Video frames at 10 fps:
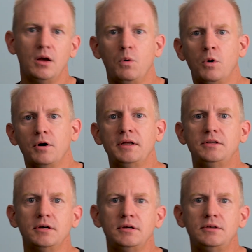Well, it
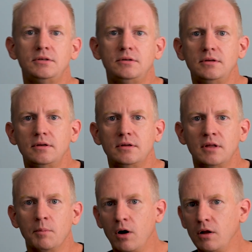took
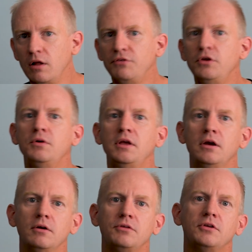them all a few
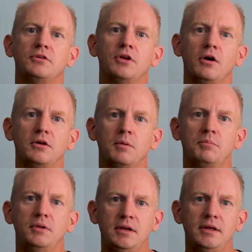years to start
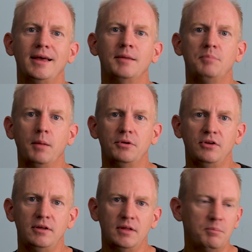completing and
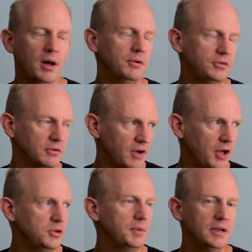publishing. They published a
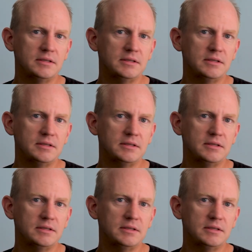volume at a